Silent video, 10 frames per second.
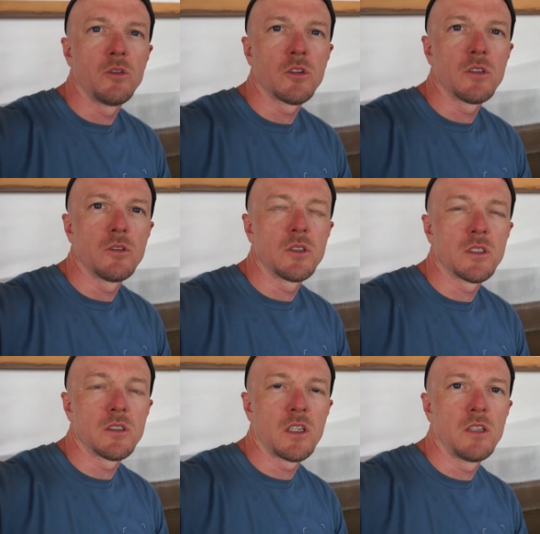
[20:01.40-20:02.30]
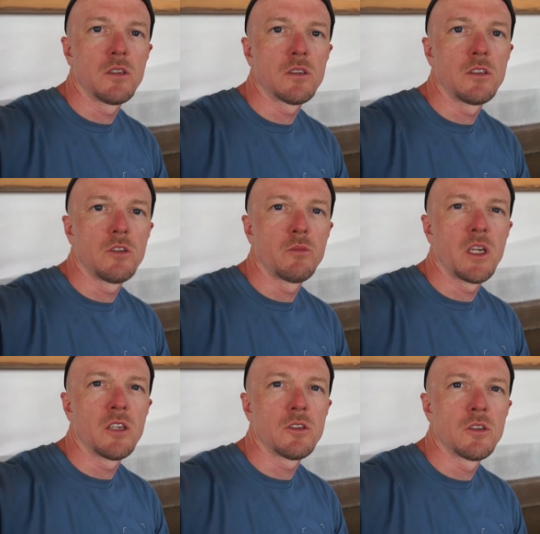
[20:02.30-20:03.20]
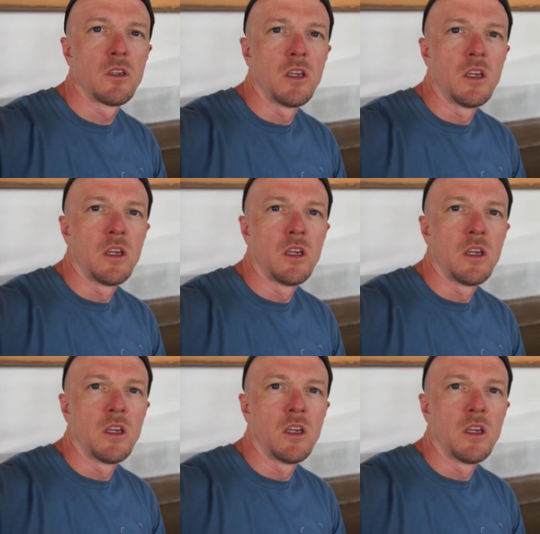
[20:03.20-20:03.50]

you could use the stainless steel mesh.